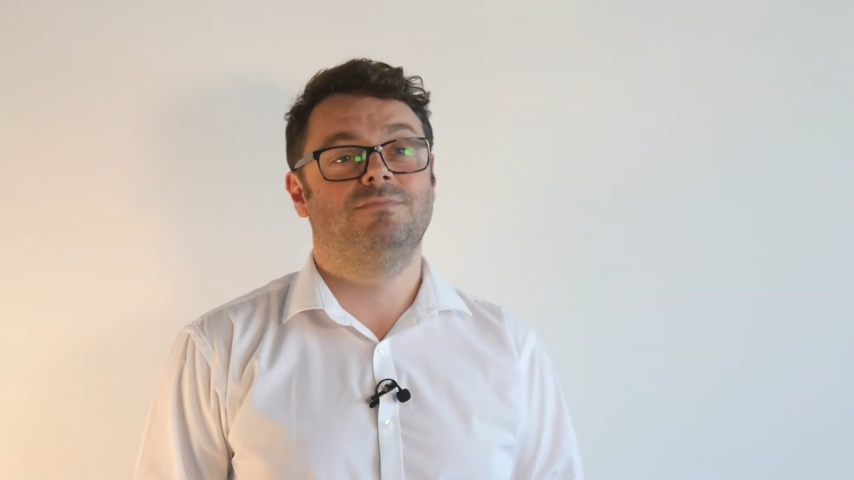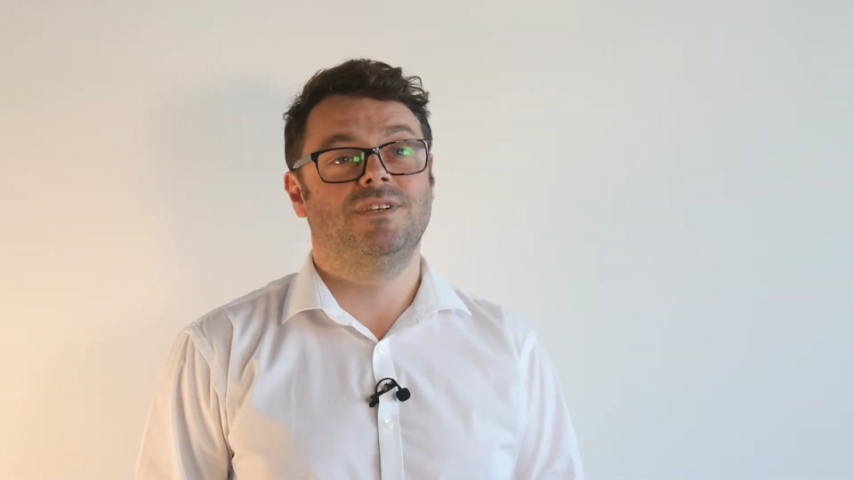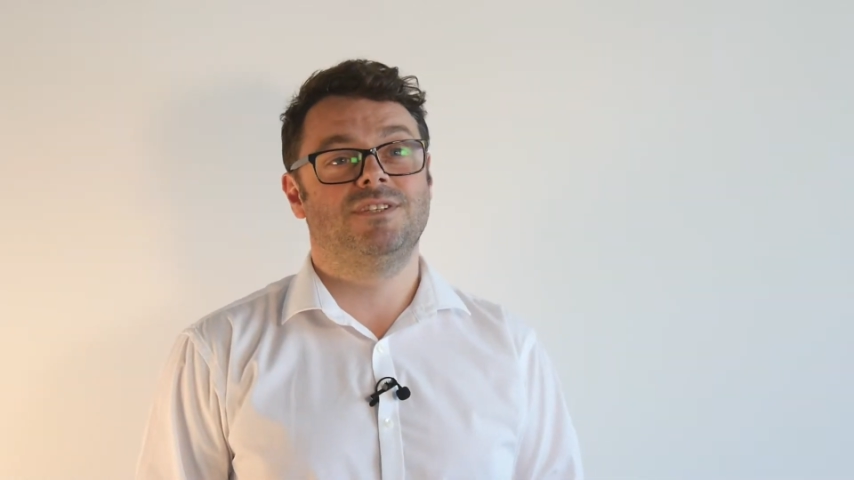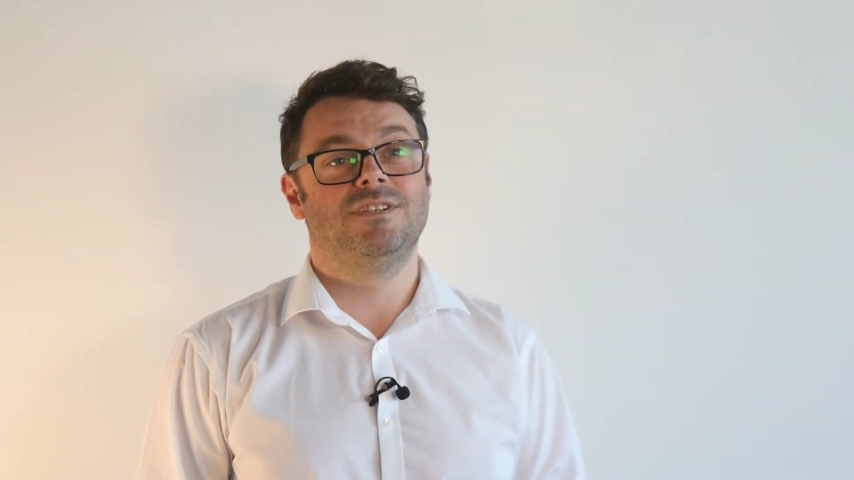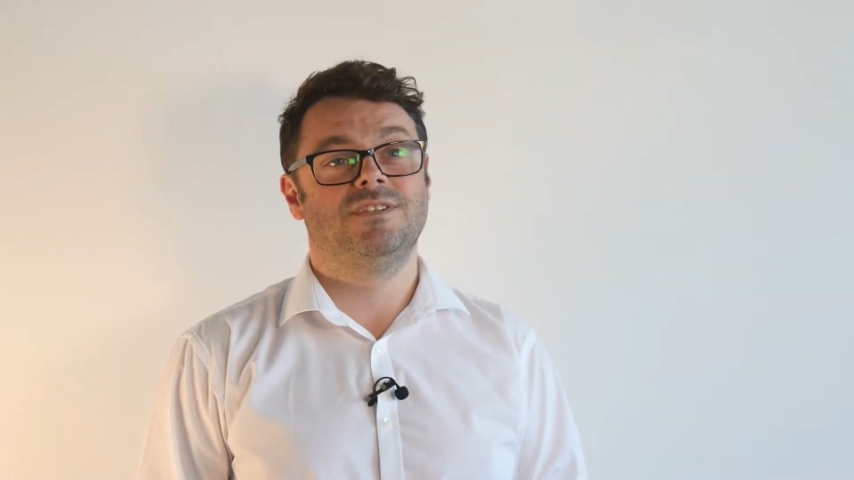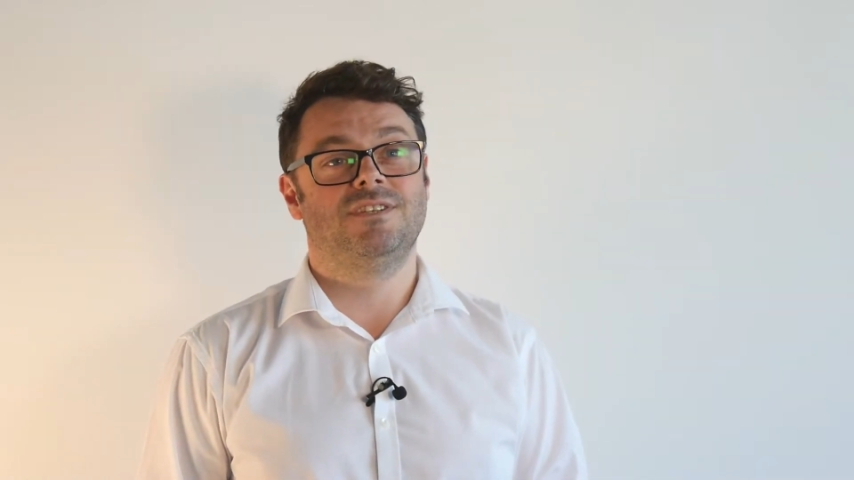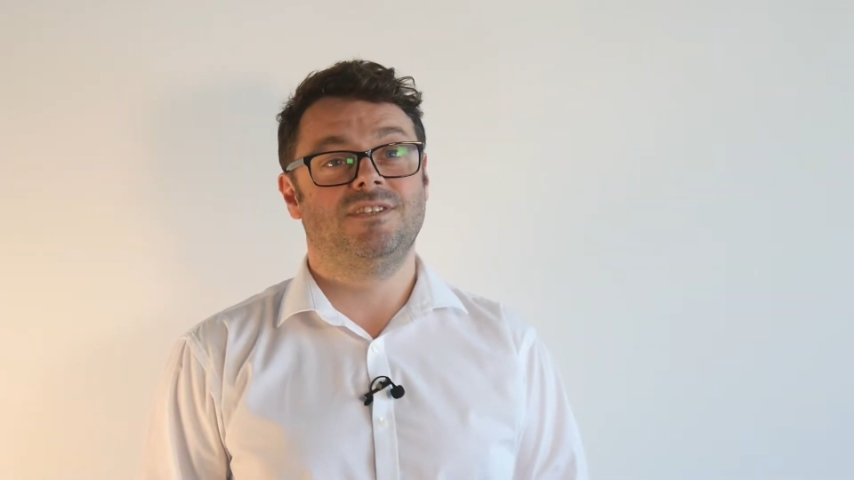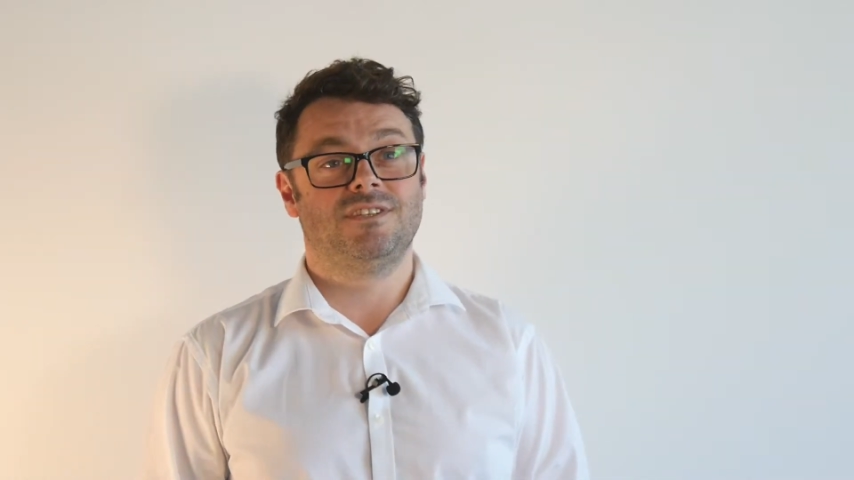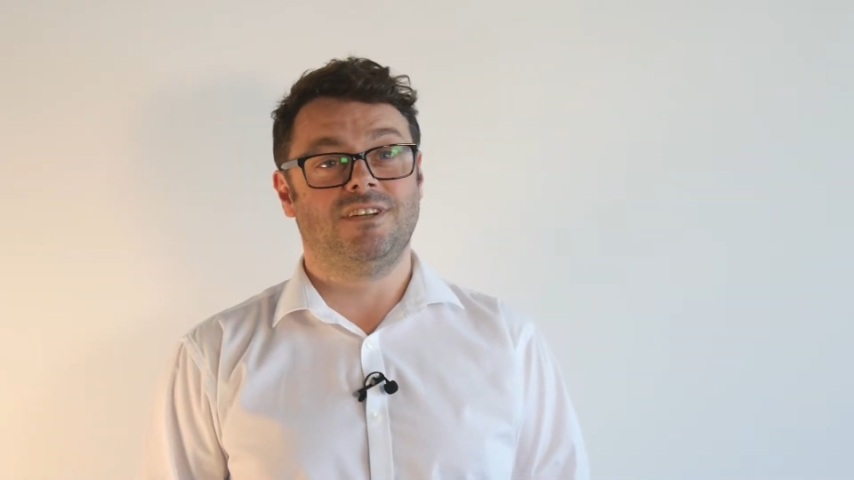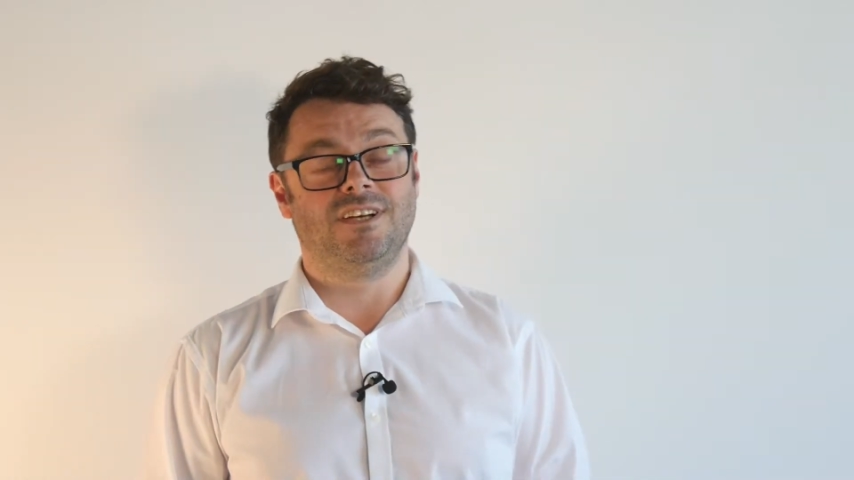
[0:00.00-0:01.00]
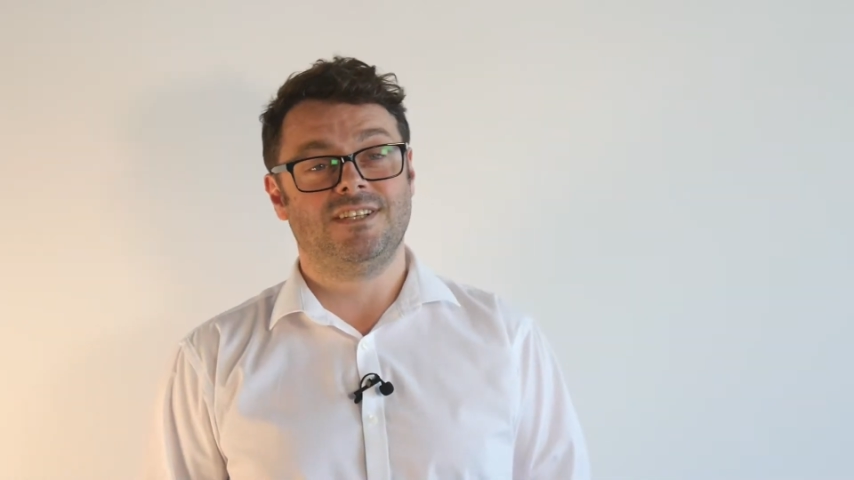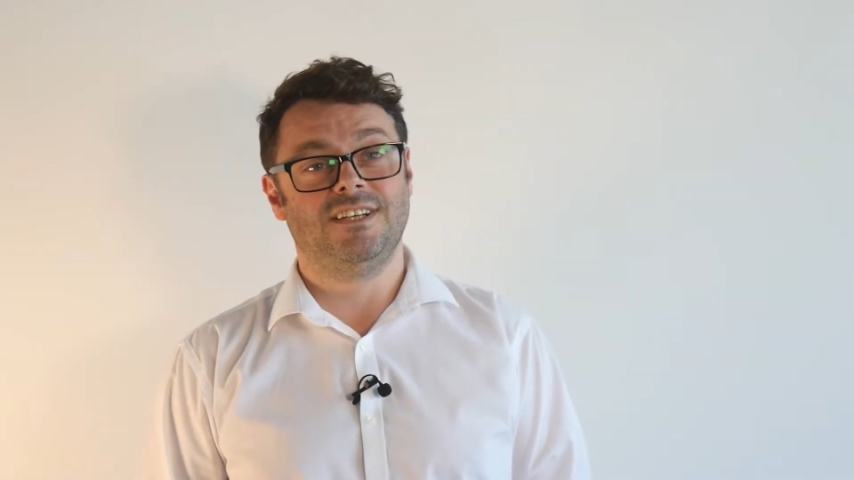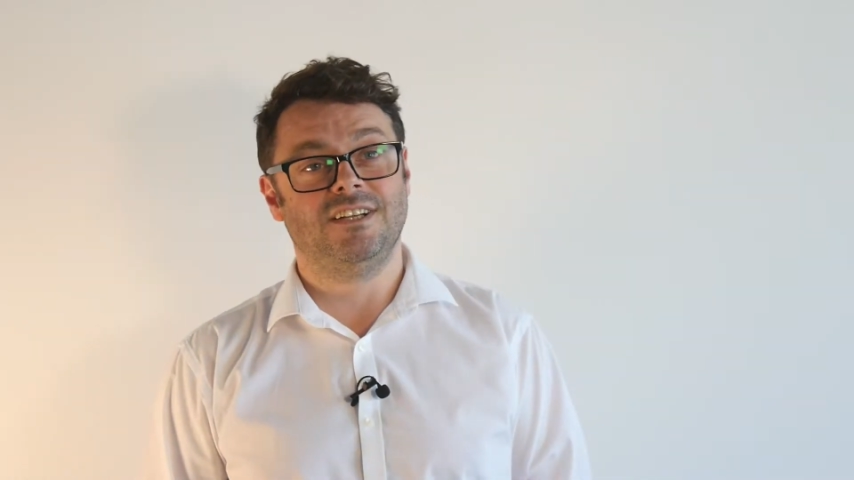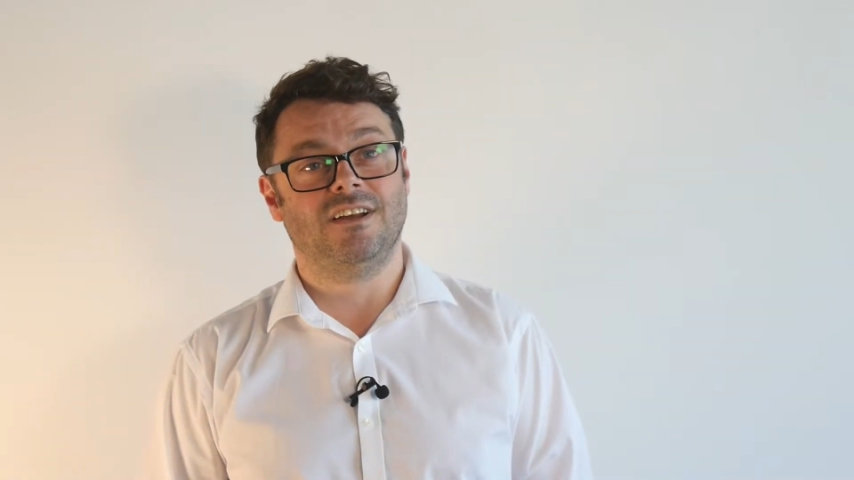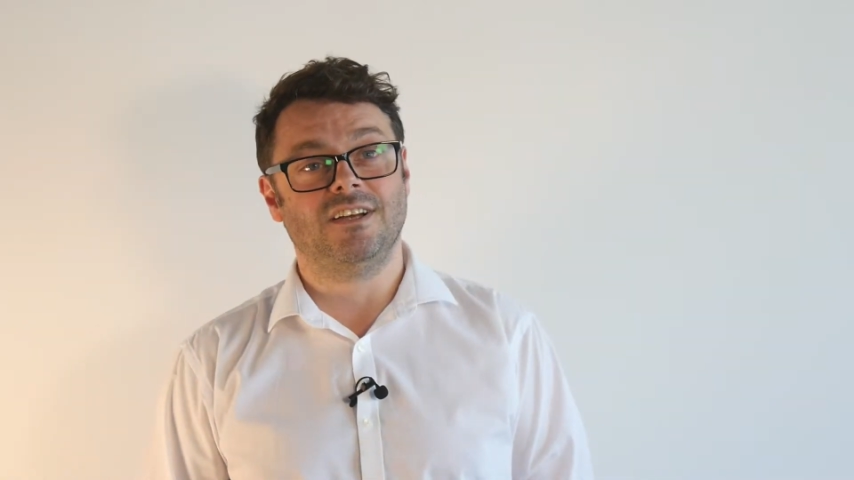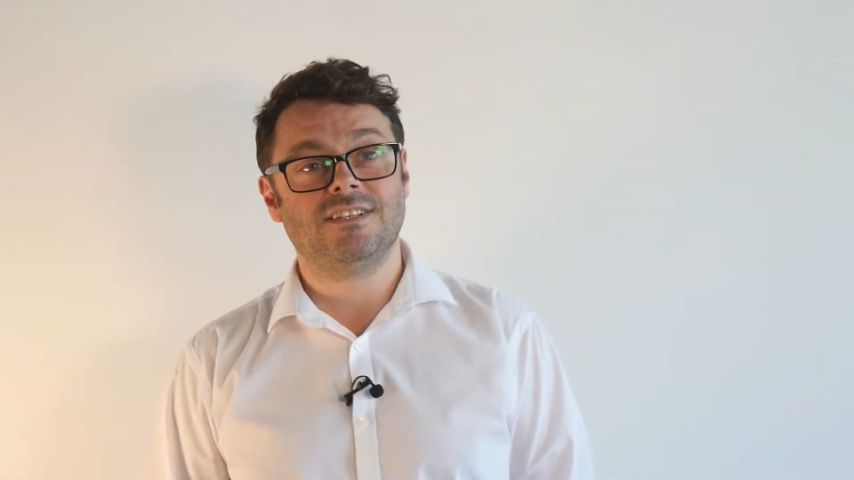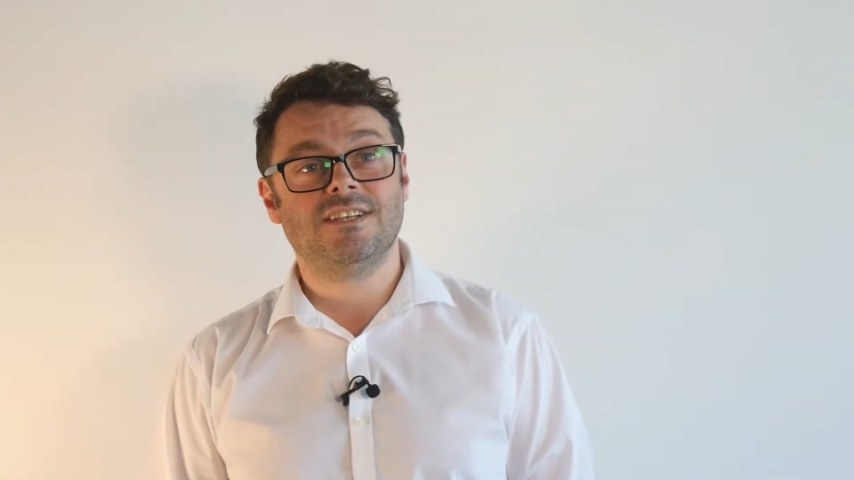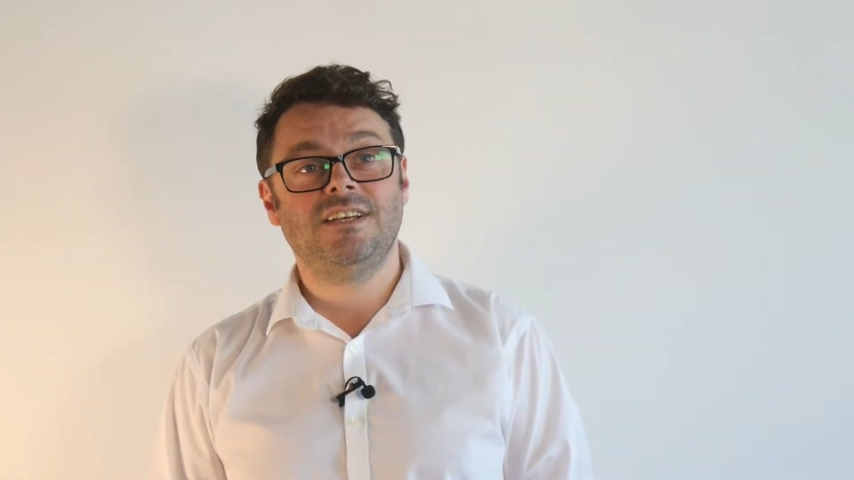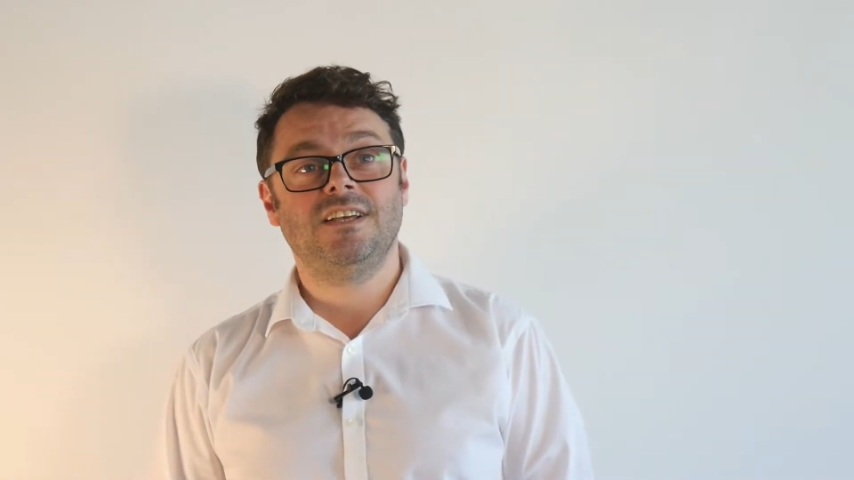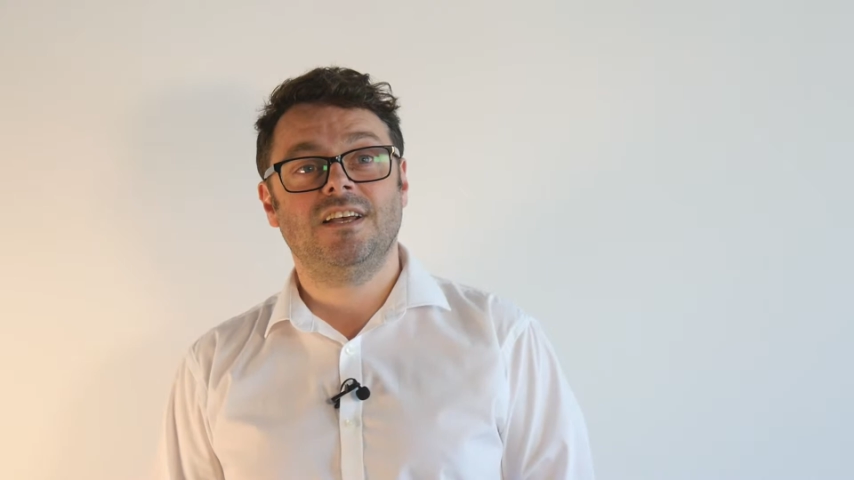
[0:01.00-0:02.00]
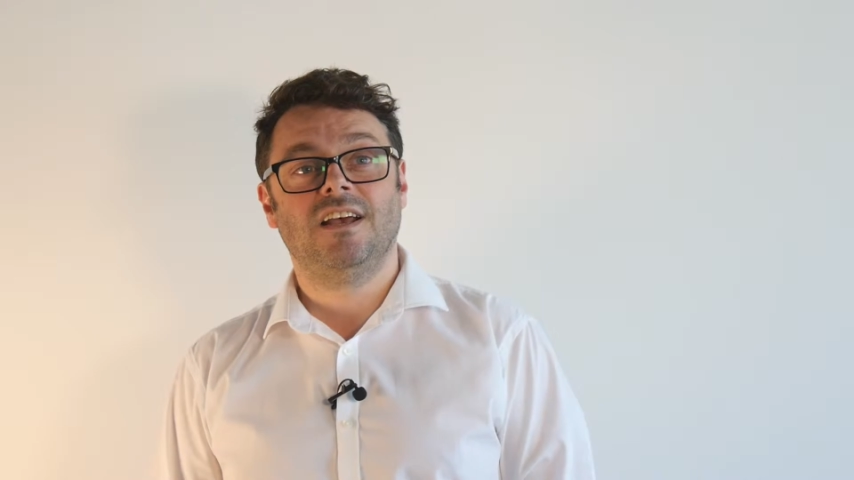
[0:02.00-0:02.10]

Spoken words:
business since 1990,